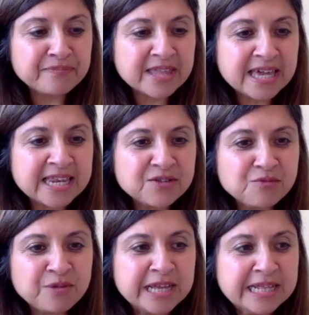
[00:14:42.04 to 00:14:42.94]
It is
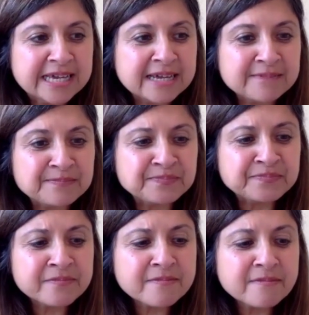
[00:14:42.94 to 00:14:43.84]
really,
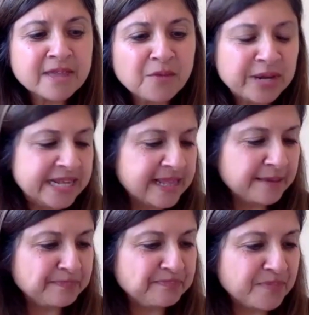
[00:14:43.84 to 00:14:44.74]
what is
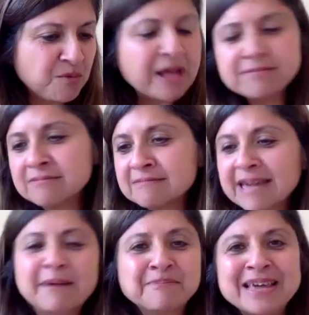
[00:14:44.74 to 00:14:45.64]
it? Well,
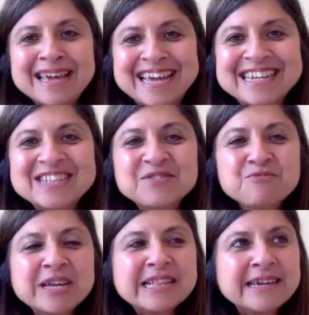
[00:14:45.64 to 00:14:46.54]
yeah, it's
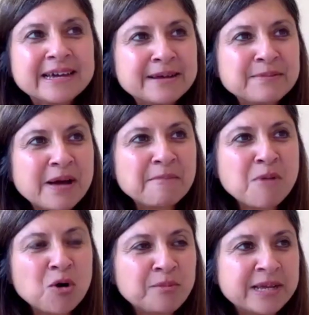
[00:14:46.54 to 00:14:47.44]
really a
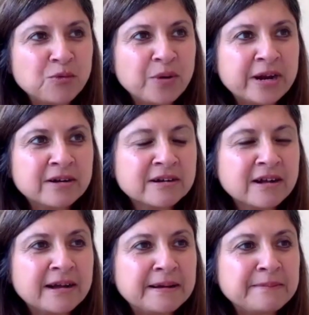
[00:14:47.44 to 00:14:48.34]
moment where
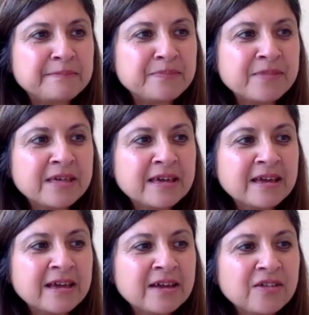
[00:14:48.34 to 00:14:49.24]

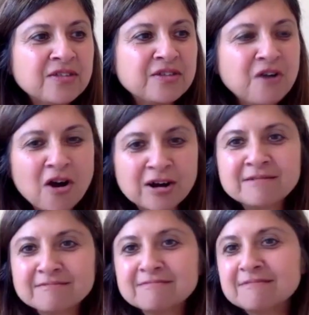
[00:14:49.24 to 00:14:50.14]
there
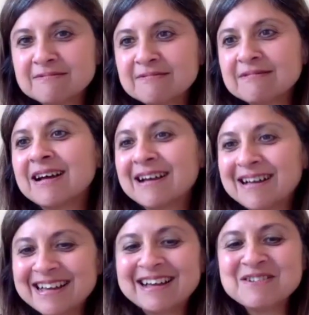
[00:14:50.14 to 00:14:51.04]
are
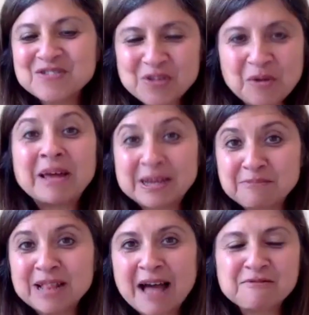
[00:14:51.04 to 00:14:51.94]
so many
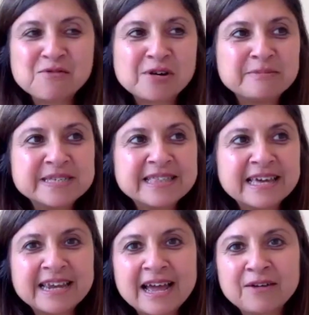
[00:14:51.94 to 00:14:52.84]
platforms
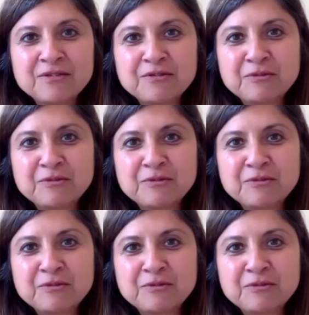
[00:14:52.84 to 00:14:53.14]
that have